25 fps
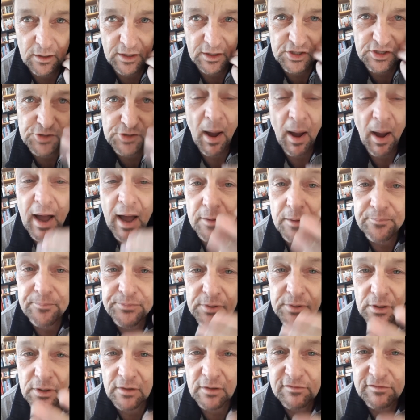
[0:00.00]
inspire
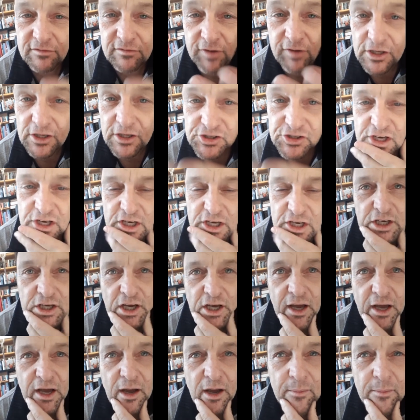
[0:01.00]
violence.
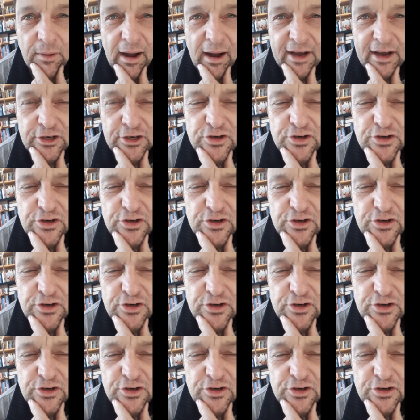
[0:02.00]
I